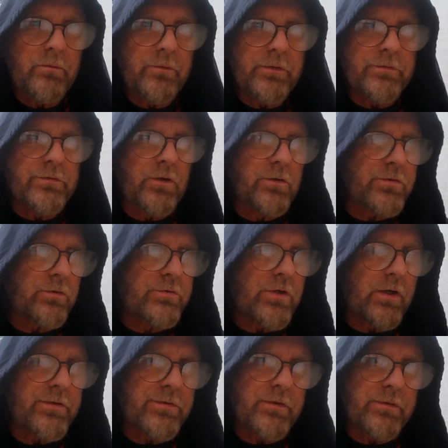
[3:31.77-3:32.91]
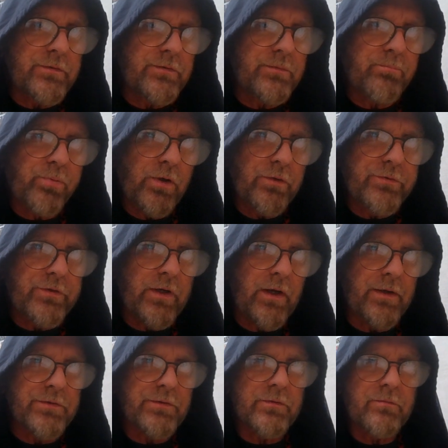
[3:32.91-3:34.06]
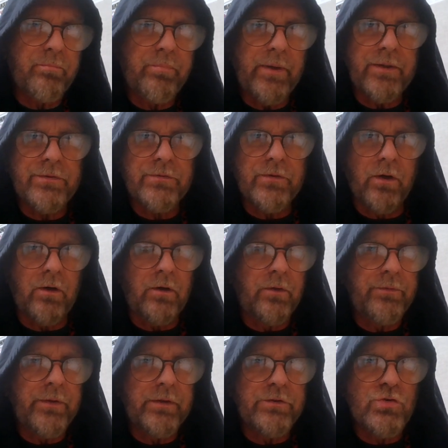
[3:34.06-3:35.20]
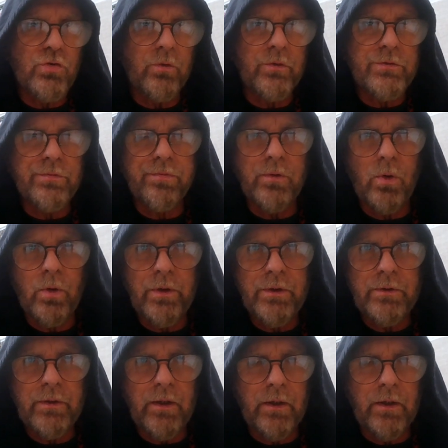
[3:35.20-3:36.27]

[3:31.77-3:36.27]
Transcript: the social justice protests based on the George Floyd